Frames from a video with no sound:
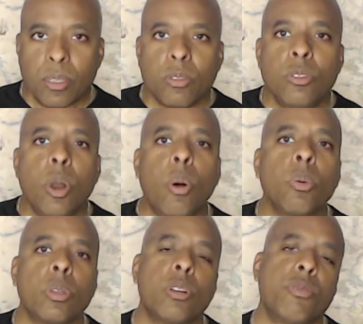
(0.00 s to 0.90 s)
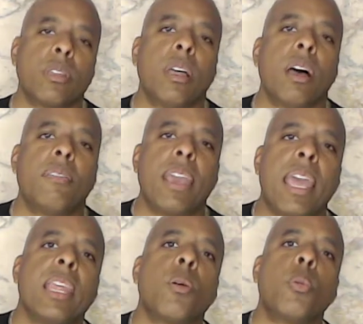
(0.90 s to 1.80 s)
Don't look for love,
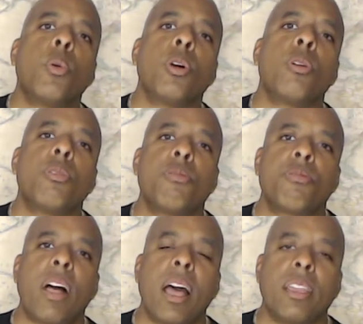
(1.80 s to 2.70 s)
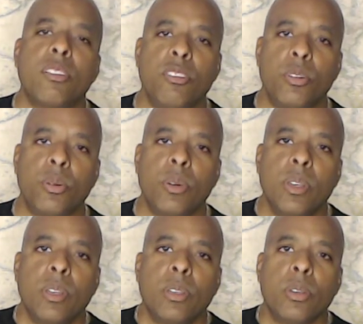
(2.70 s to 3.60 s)
and it will find you.
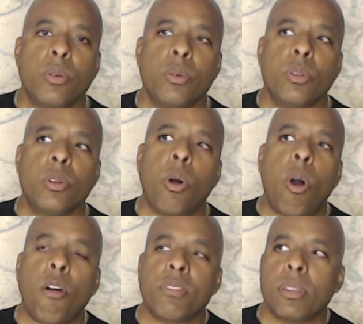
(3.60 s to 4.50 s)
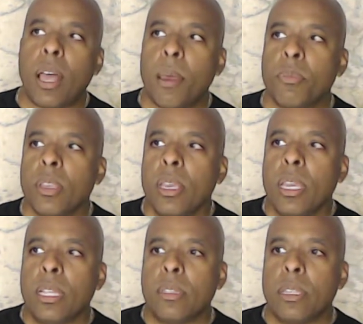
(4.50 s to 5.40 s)
Oftentimes
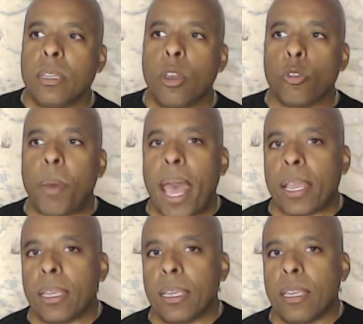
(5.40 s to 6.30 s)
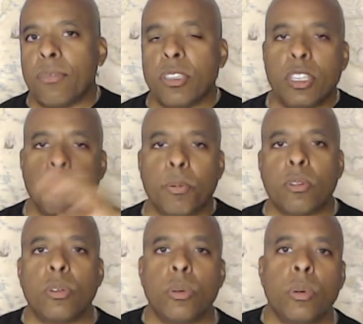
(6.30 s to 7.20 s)
it goes back even deeper
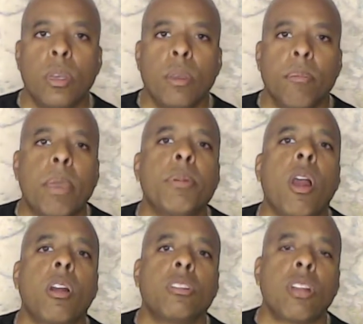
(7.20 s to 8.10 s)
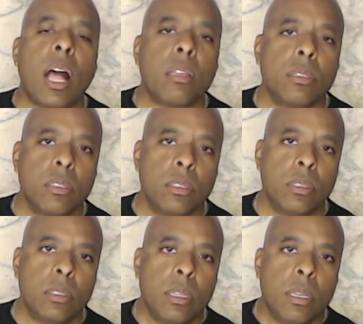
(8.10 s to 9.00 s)
to maybe our
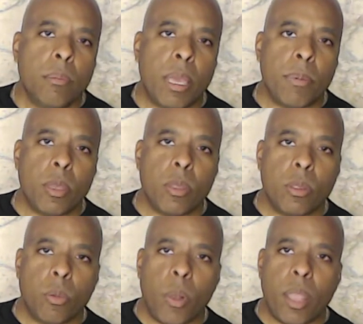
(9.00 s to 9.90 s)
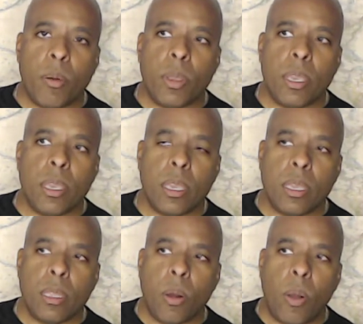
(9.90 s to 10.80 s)
childhood, maybe the way we,
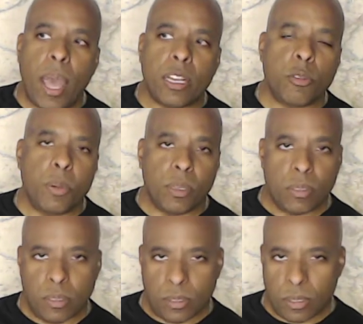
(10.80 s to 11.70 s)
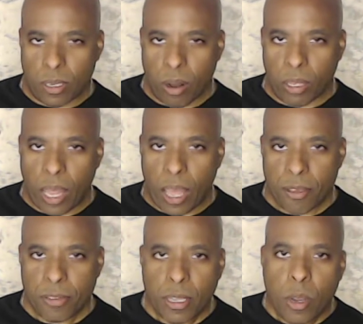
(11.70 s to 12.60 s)
had experiences in our
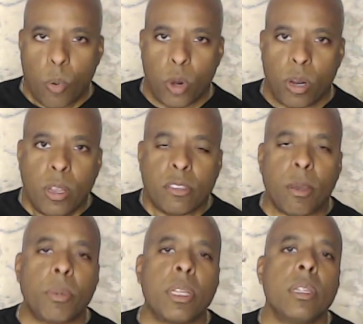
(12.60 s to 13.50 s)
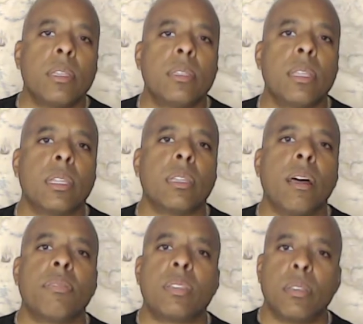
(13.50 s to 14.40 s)
lives where somebody didn't
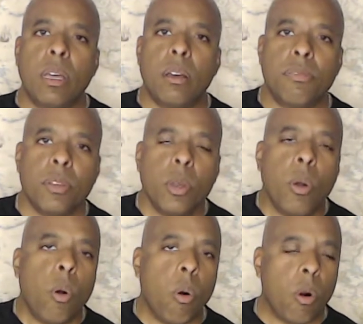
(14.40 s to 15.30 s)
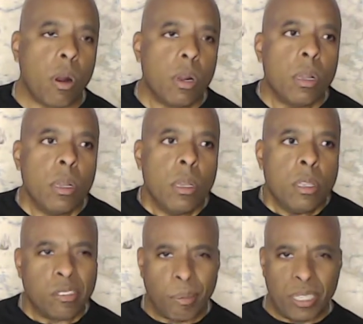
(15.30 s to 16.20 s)
love us enough, or
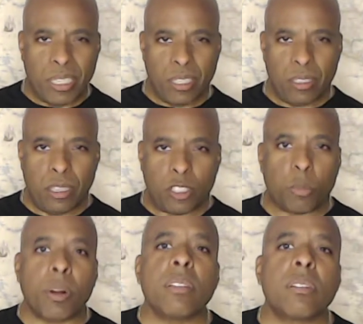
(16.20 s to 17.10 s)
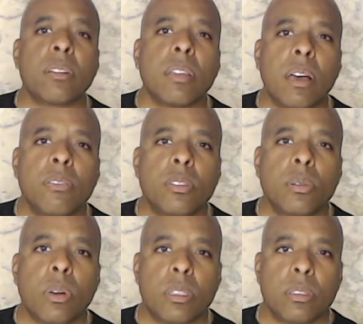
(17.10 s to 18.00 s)
somebody didn't express their love
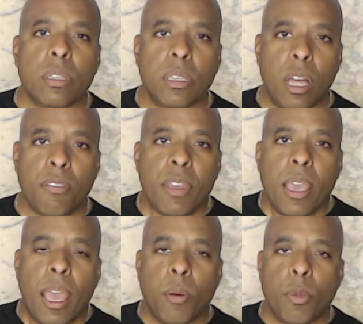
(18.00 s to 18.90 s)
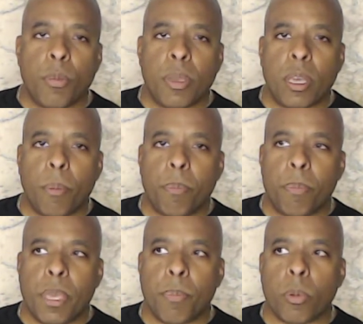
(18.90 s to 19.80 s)
to us enough, and we become
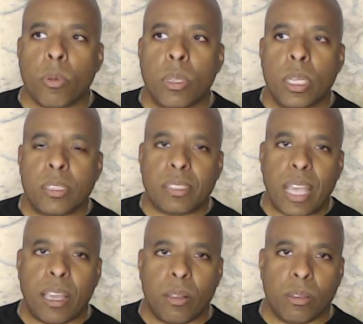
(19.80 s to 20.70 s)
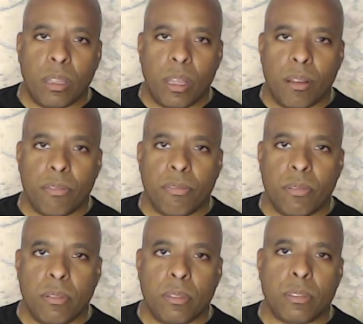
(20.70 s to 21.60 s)
people in a cycle of
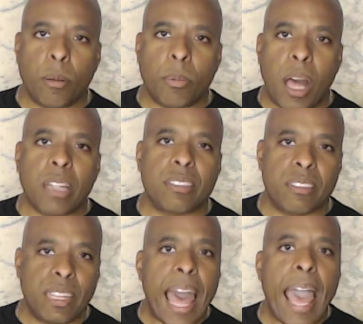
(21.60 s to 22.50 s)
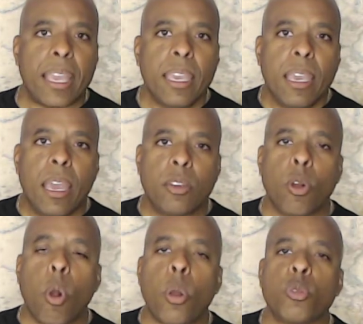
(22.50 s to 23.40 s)
subconscious lack, and
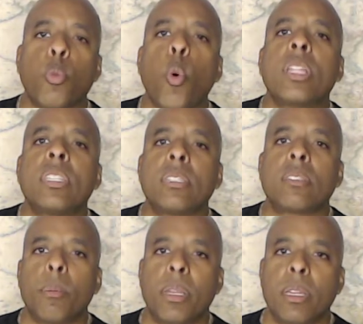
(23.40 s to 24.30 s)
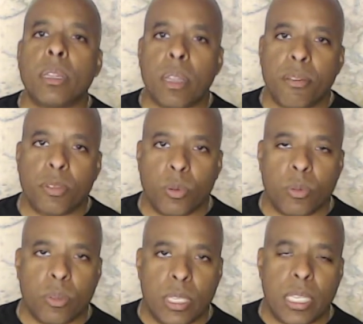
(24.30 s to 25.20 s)
you're always wanting somebody to love you,
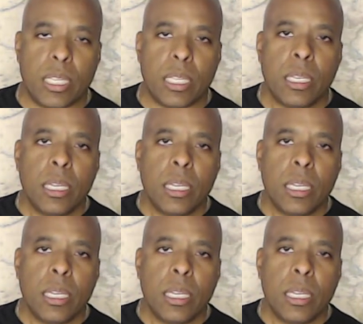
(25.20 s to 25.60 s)
needing